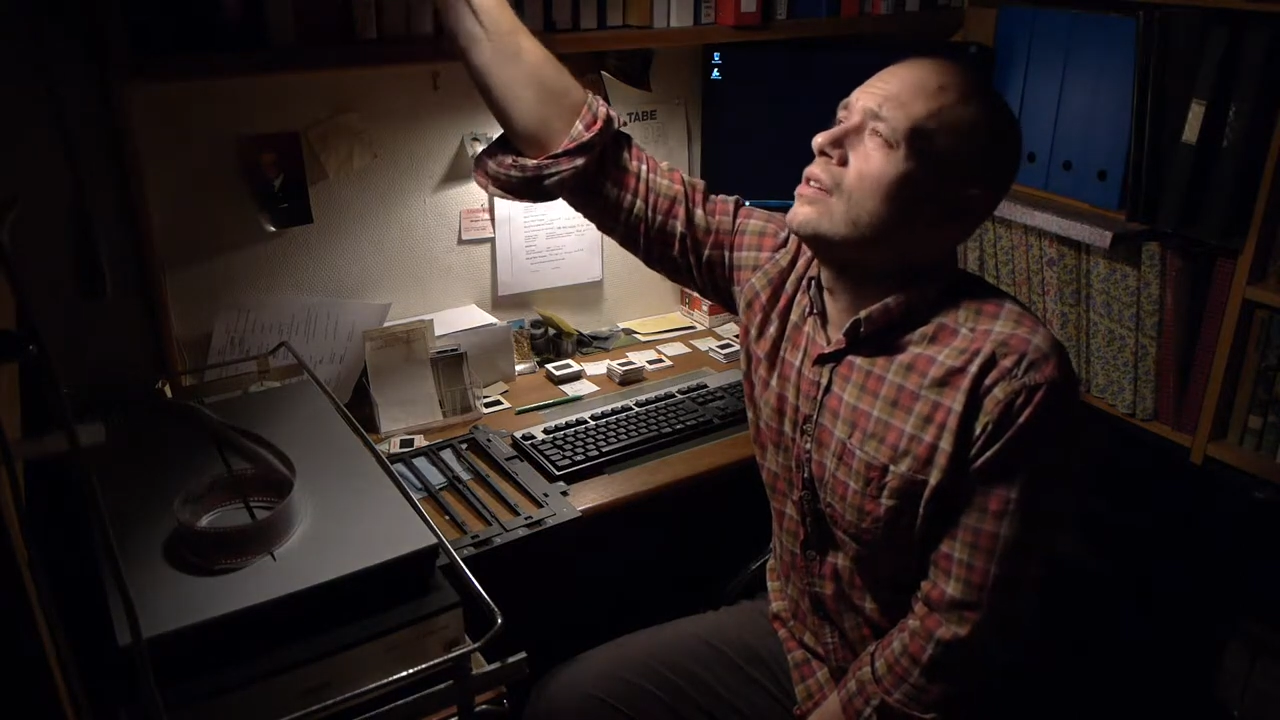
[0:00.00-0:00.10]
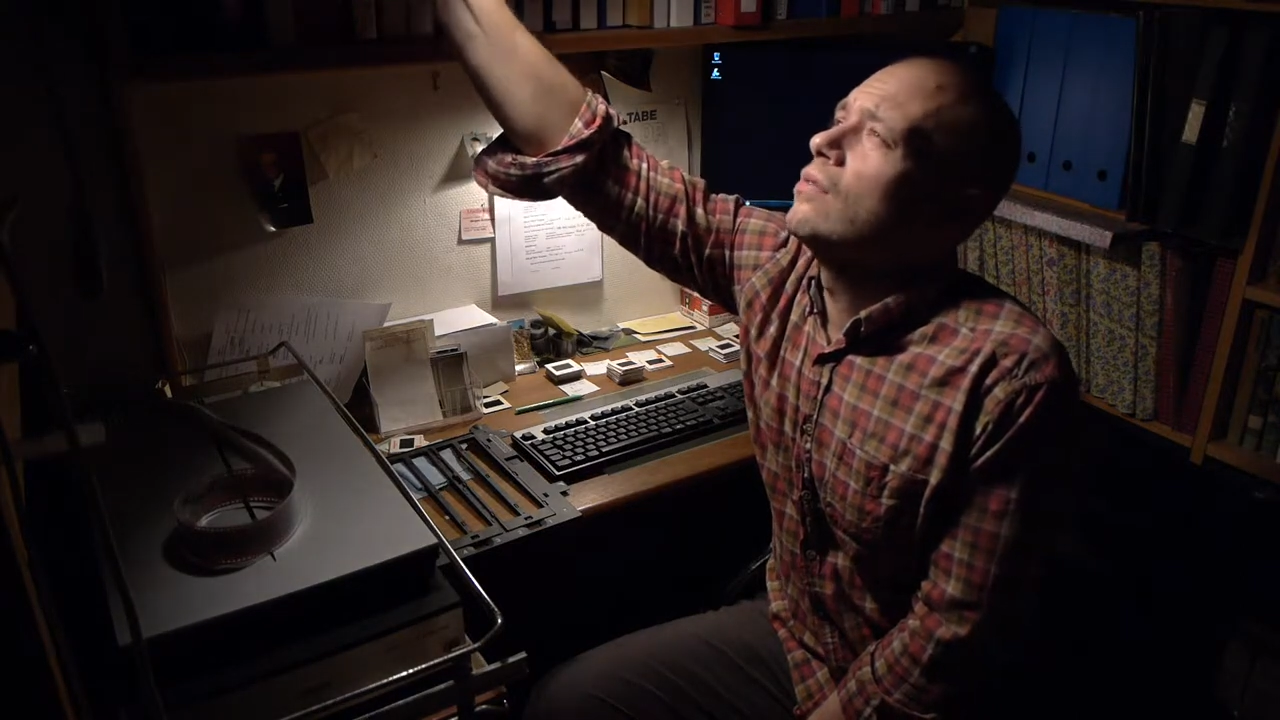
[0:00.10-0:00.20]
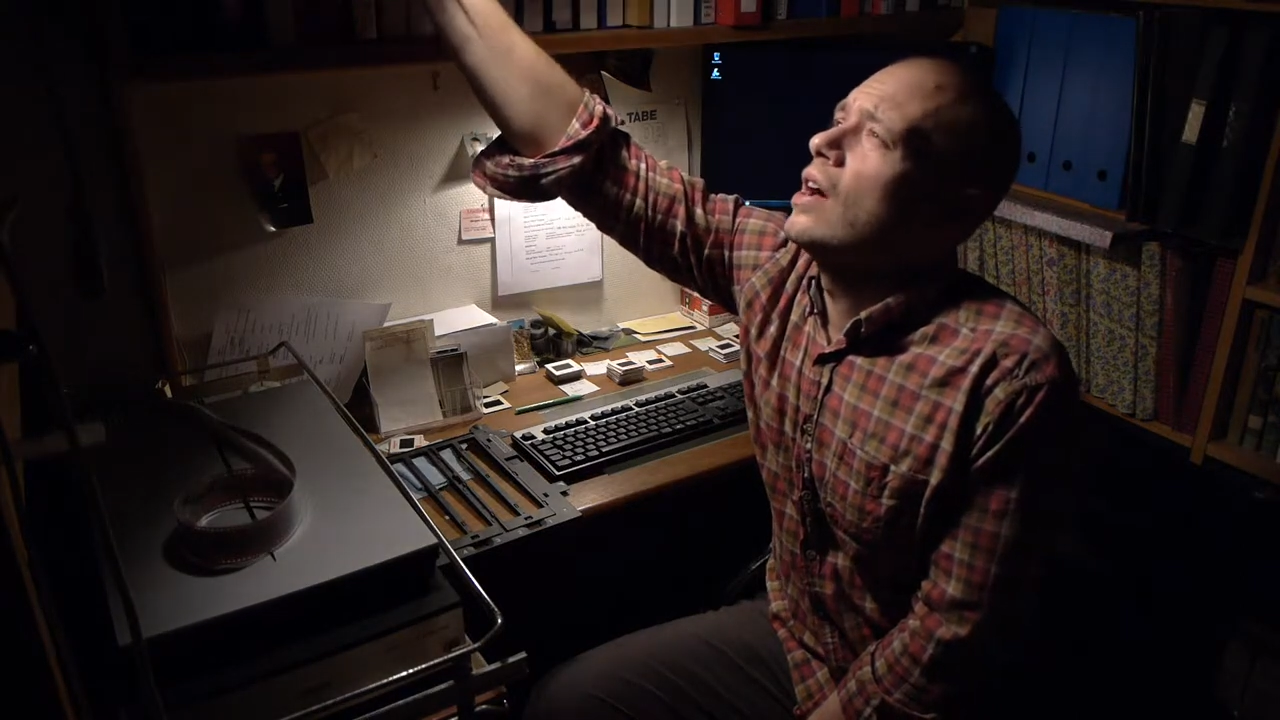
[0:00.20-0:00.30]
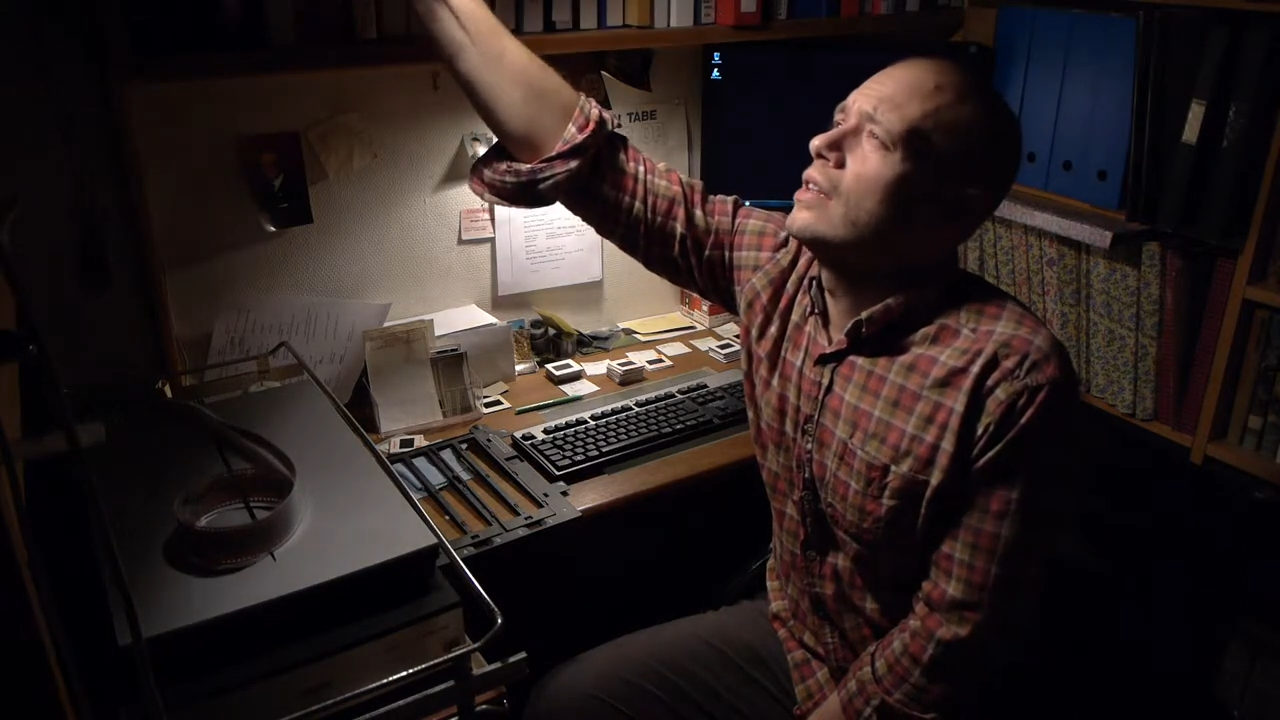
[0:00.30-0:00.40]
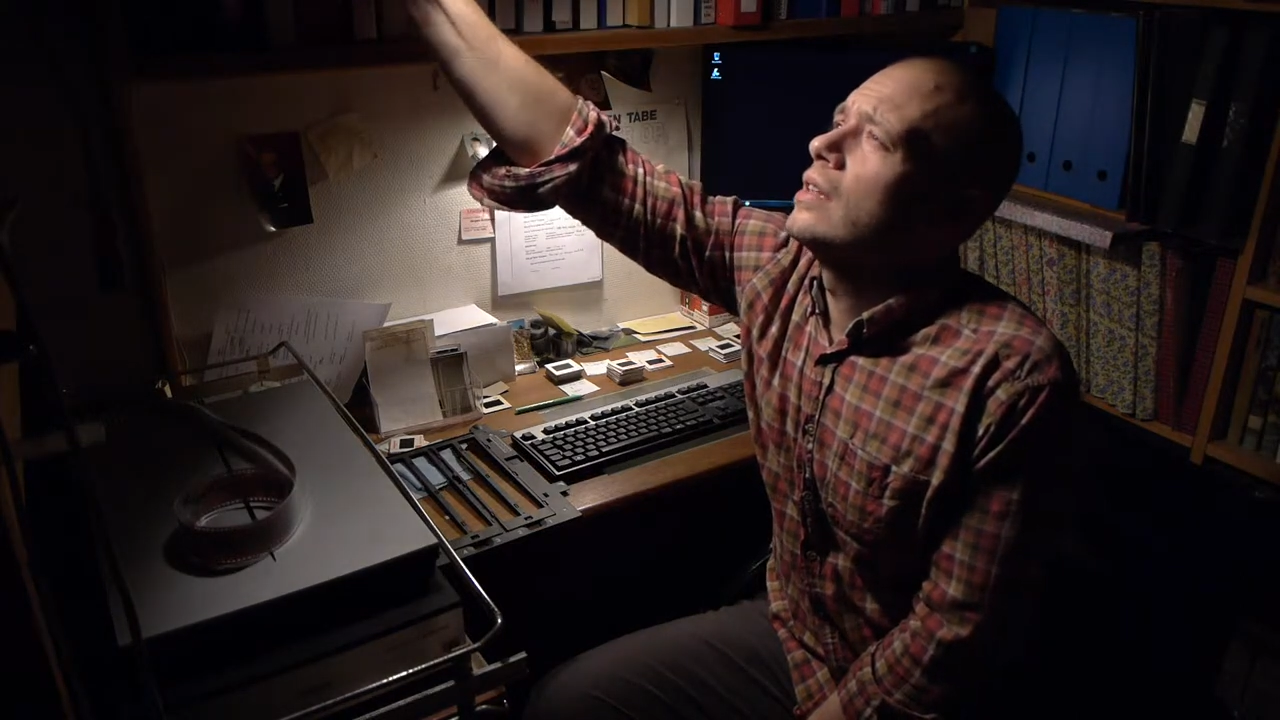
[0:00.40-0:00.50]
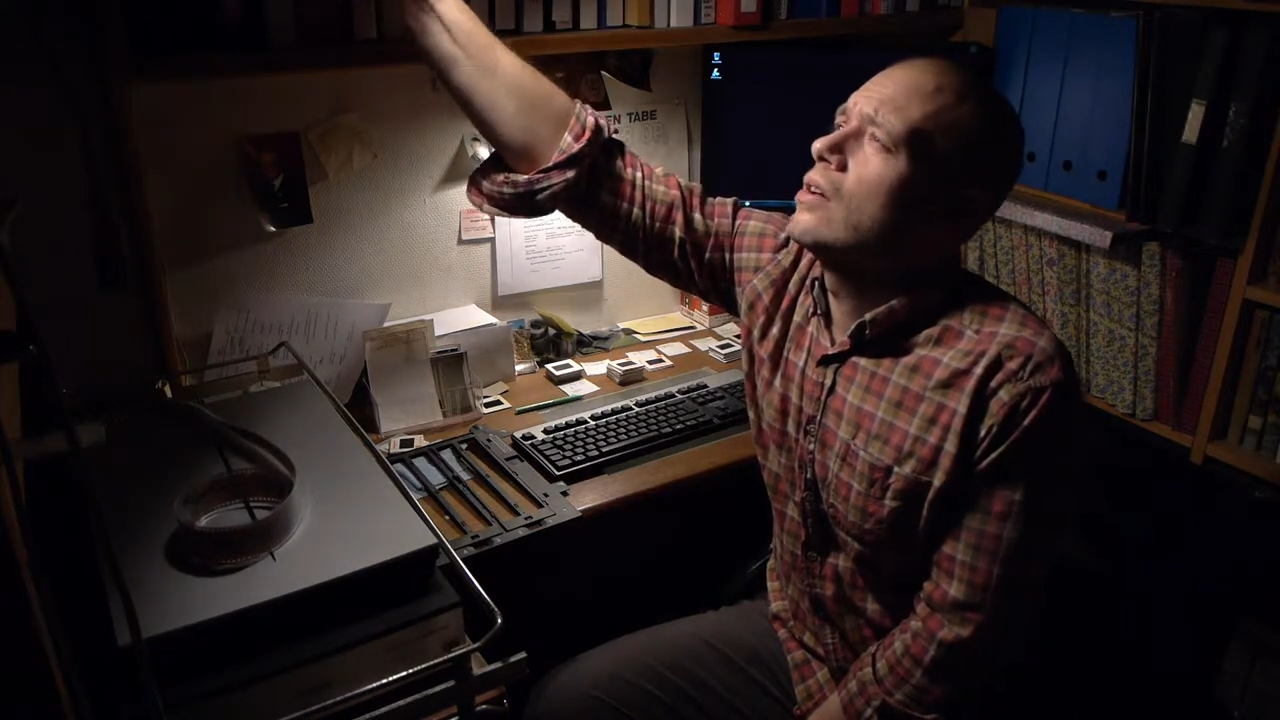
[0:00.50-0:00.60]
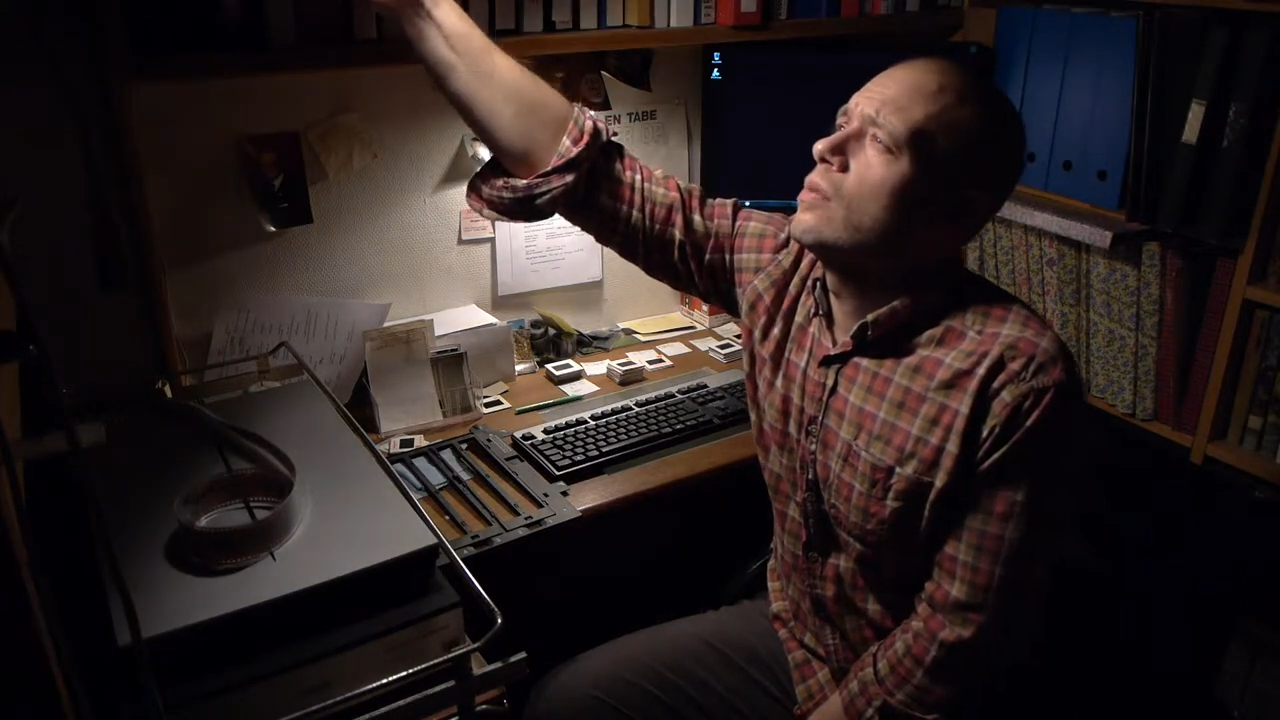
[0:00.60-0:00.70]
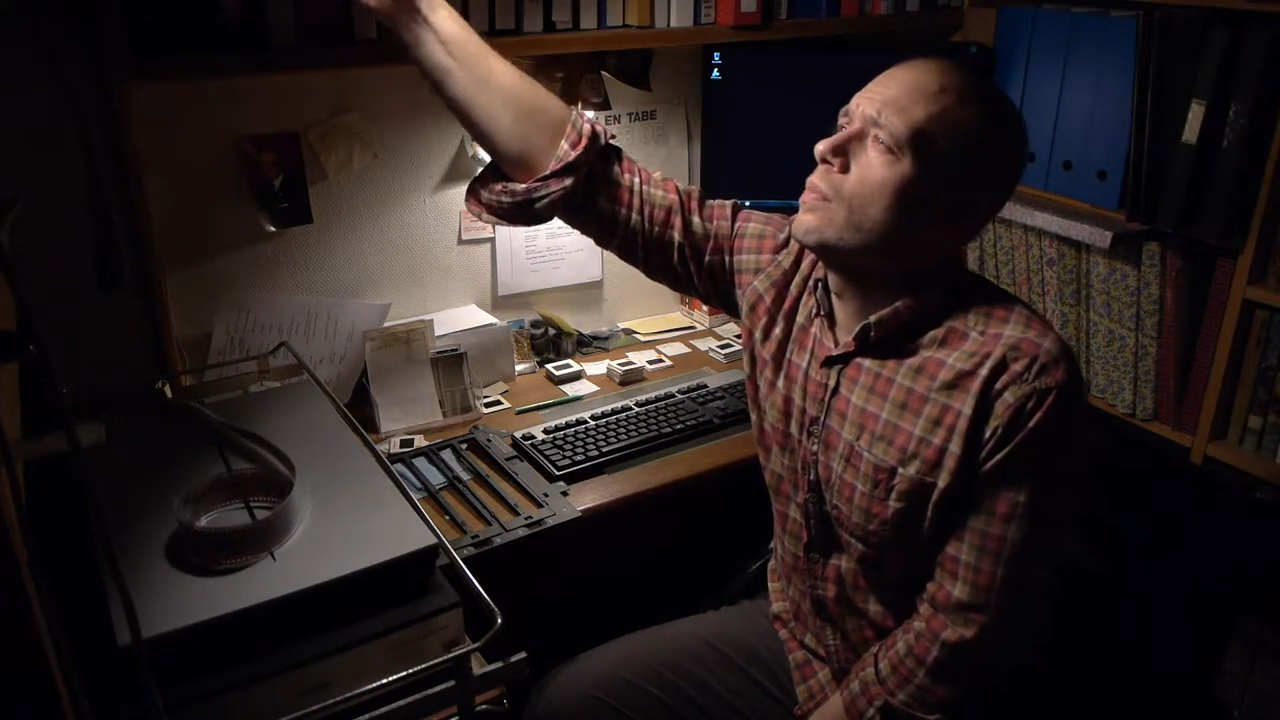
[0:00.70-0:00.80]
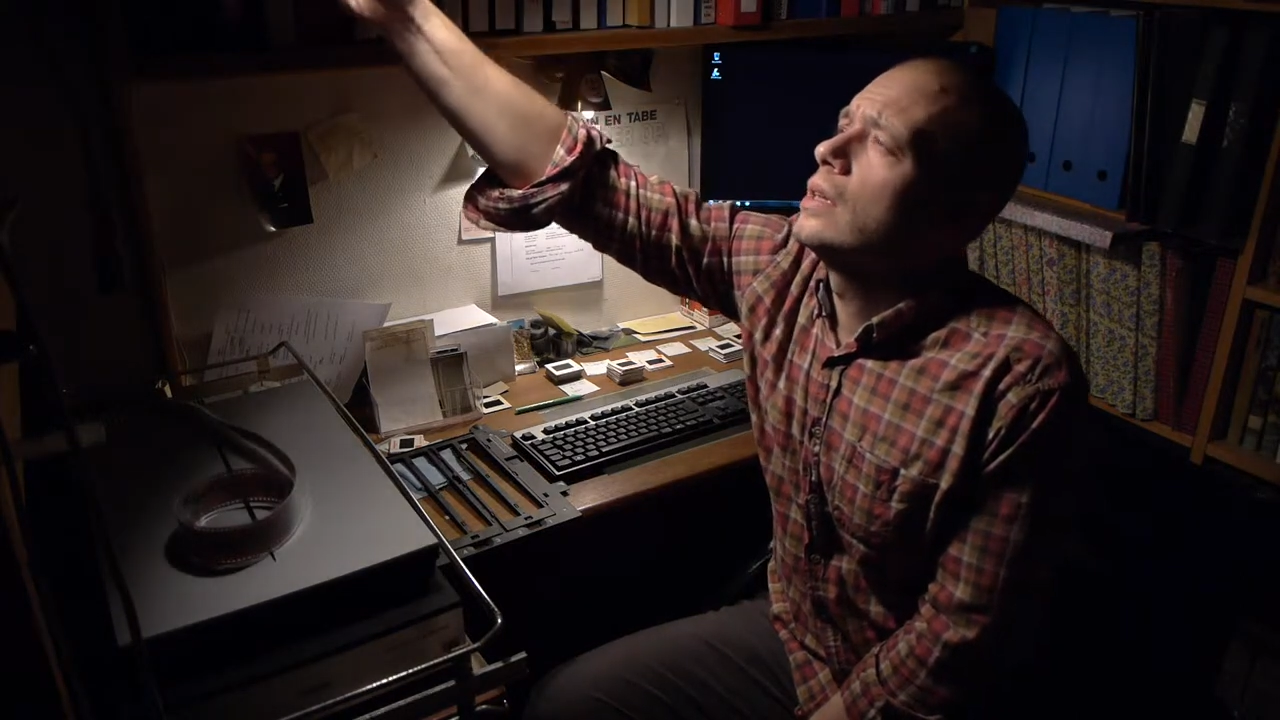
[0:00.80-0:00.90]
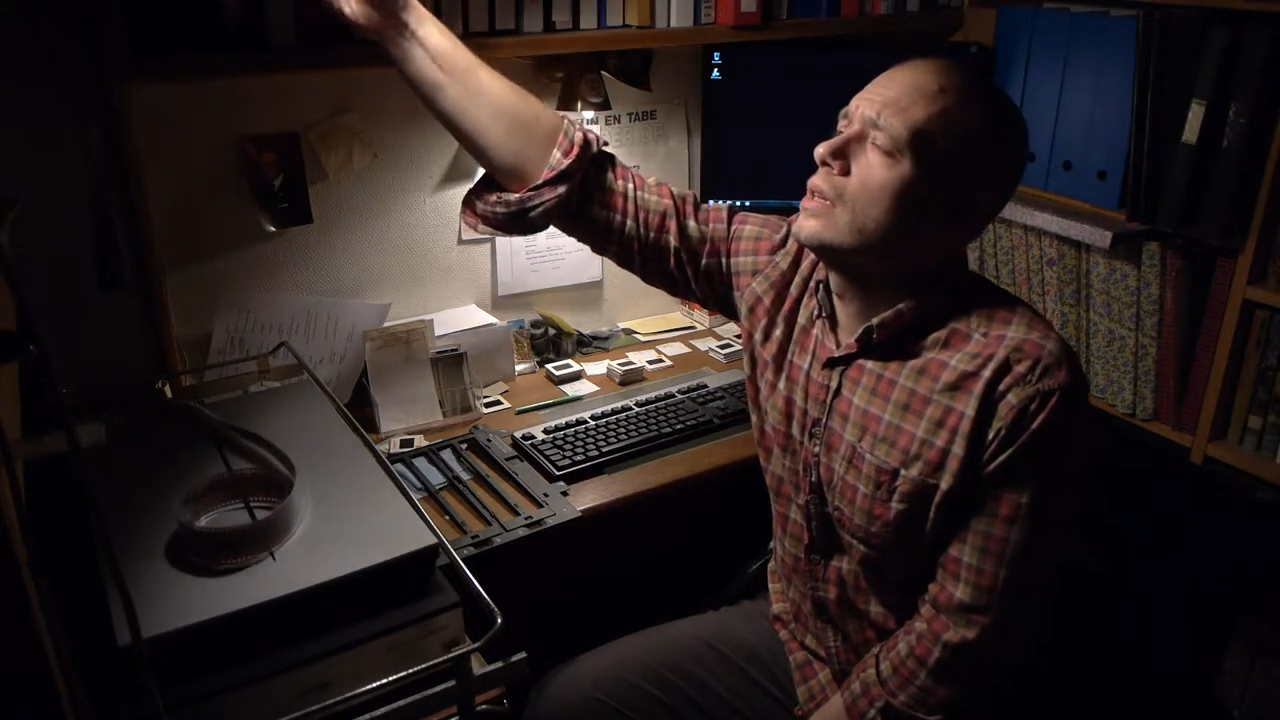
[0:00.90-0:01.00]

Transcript: write it down